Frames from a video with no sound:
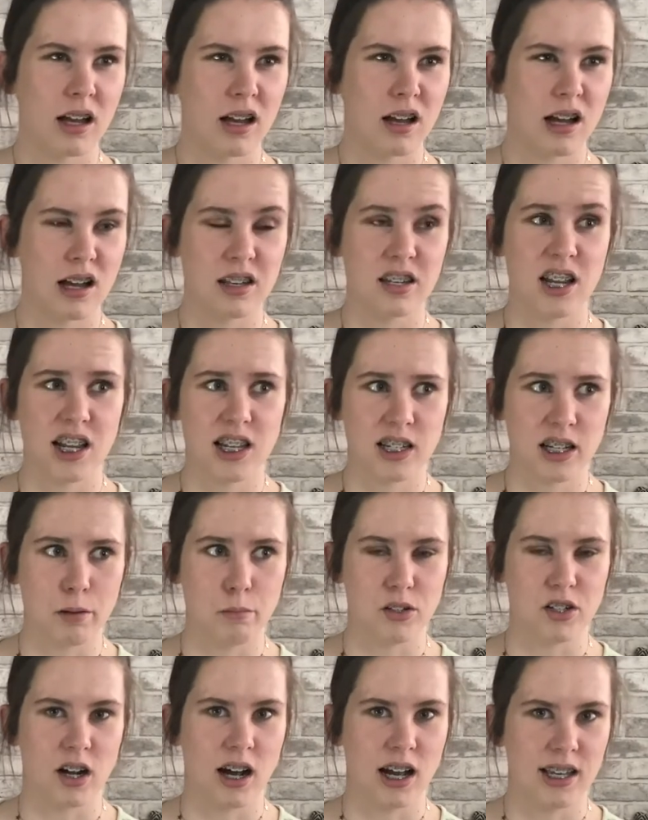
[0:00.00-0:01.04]
and
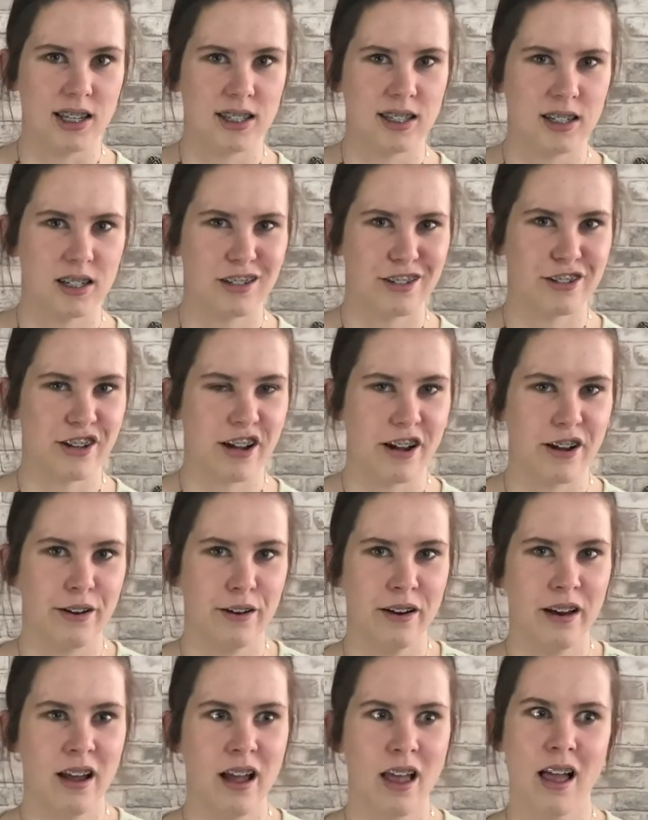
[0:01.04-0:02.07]
destigmatized. So
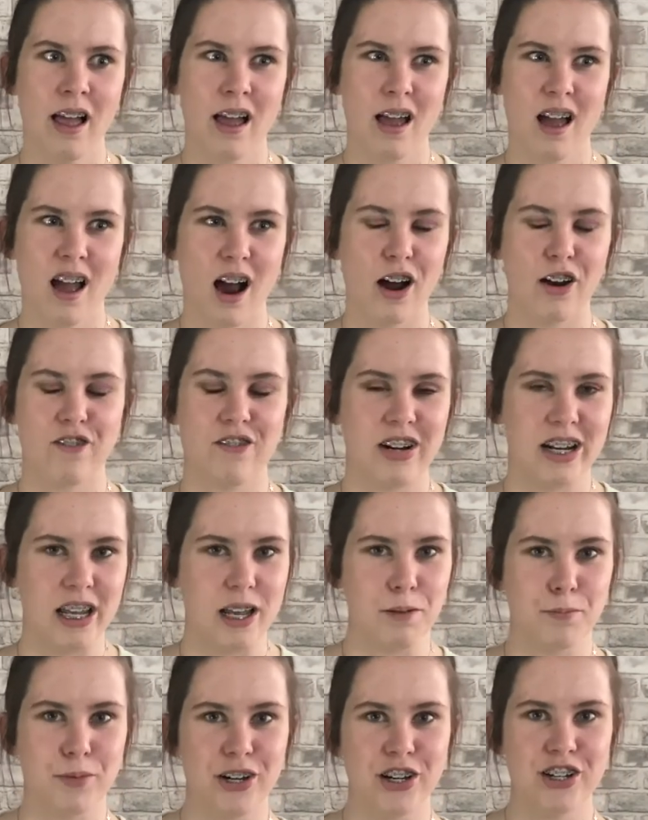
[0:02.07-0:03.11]
I'd really
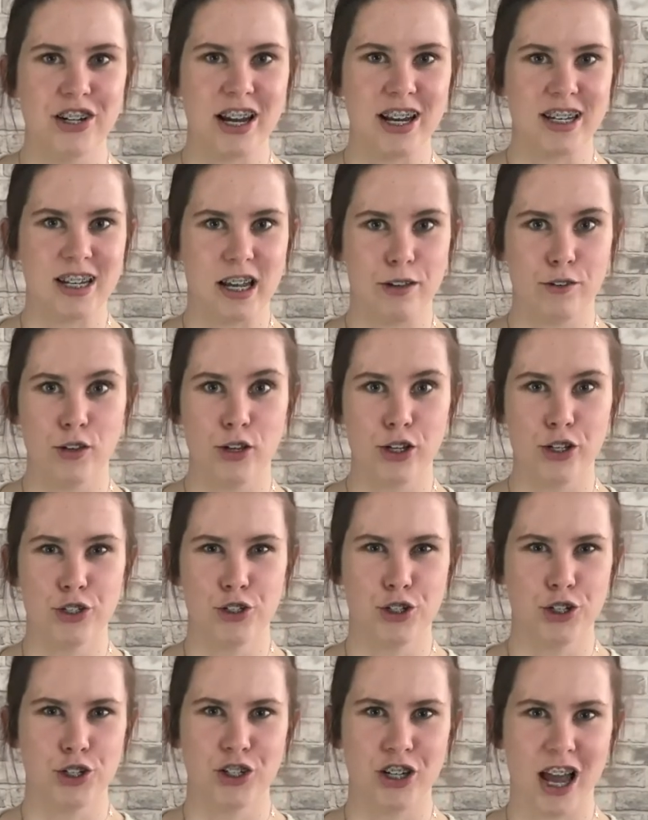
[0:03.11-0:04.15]
appreciate it if you can
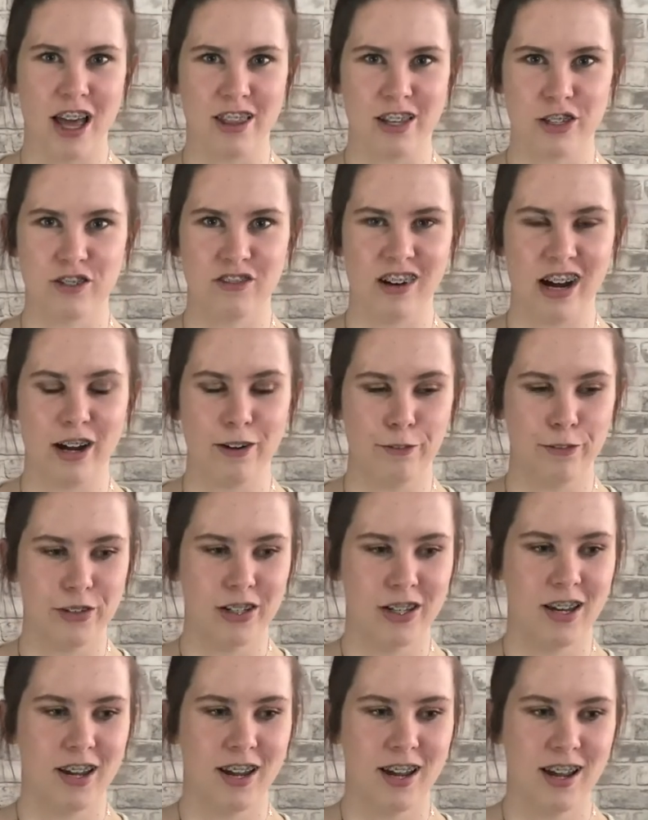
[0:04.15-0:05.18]
just share this around.
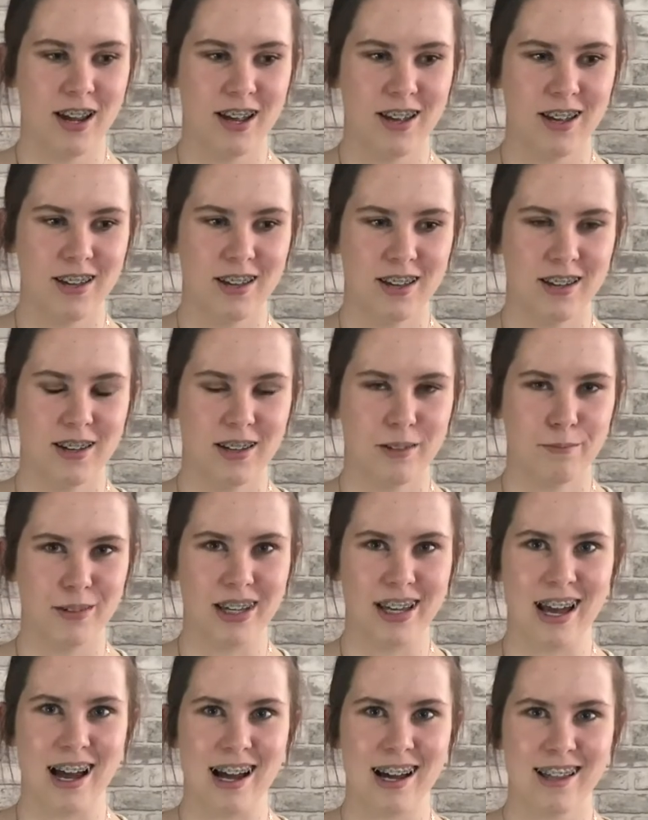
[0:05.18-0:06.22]
But
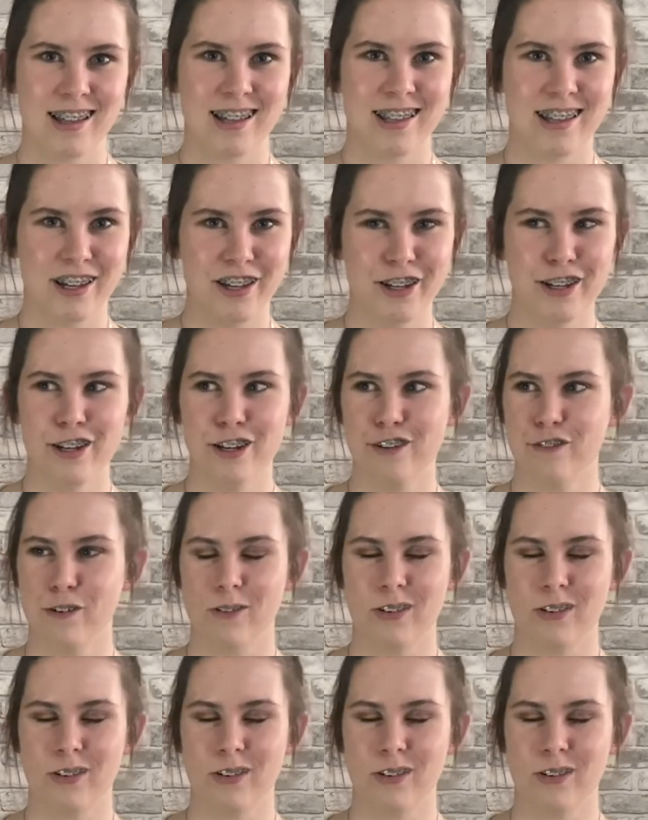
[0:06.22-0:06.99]
yeah, thank you for